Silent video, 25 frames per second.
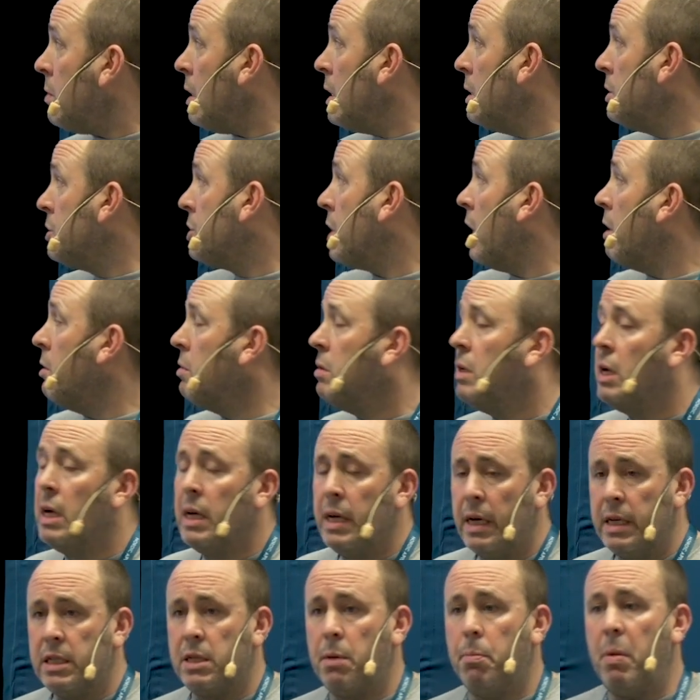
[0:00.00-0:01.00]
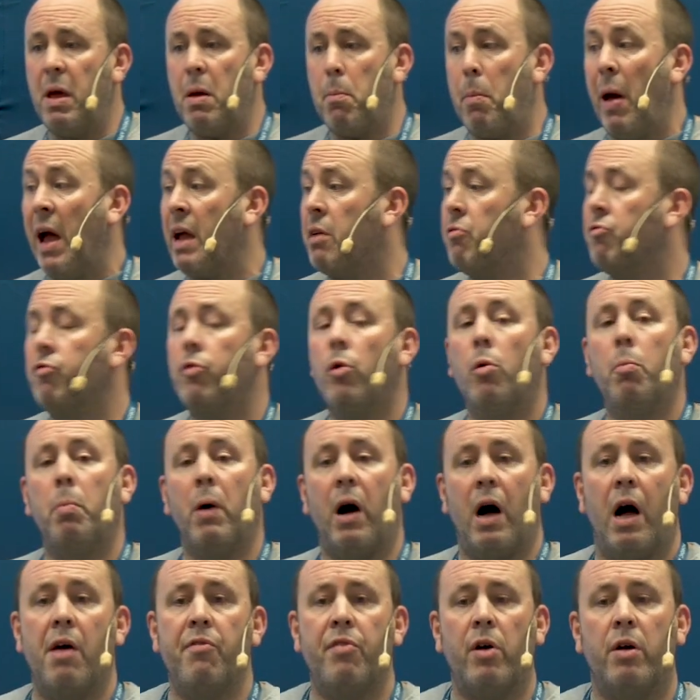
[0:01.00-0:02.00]
So it's a bit painful, but
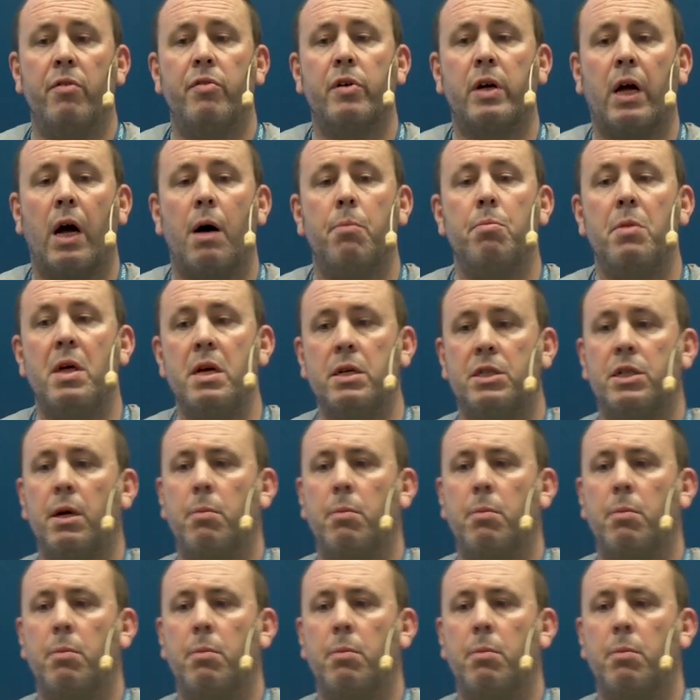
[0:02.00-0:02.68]
I've overcome this.